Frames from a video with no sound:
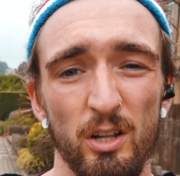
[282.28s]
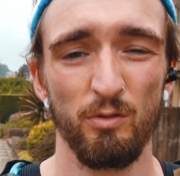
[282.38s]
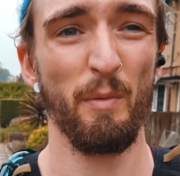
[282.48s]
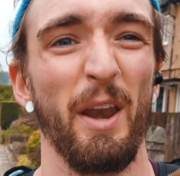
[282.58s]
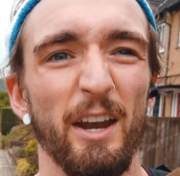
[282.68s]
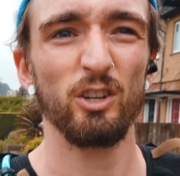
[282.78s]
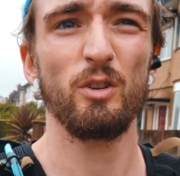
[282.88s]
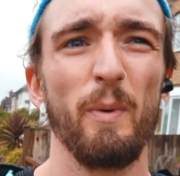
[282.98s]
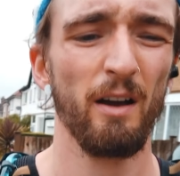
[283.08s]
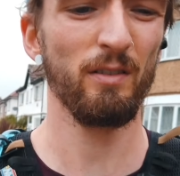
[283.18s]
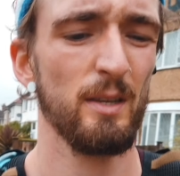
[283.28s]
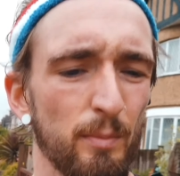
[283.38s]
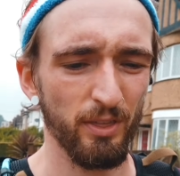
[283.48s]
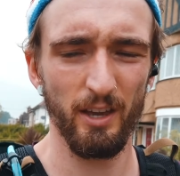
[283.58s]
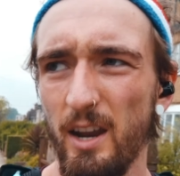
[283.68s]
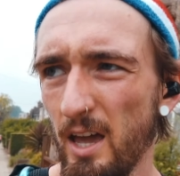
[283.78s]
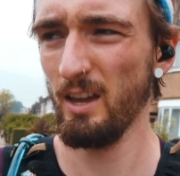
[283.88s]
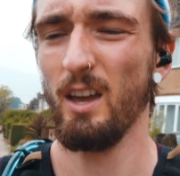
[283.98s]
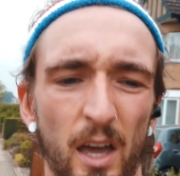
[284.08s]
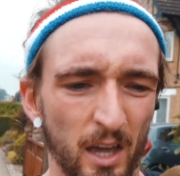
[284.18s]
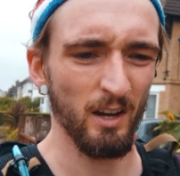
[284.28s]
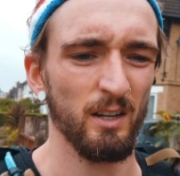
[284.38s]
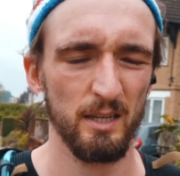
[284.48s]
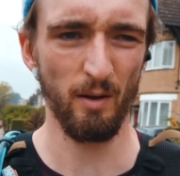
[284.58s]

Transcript: I'll grab an energy bar or something, because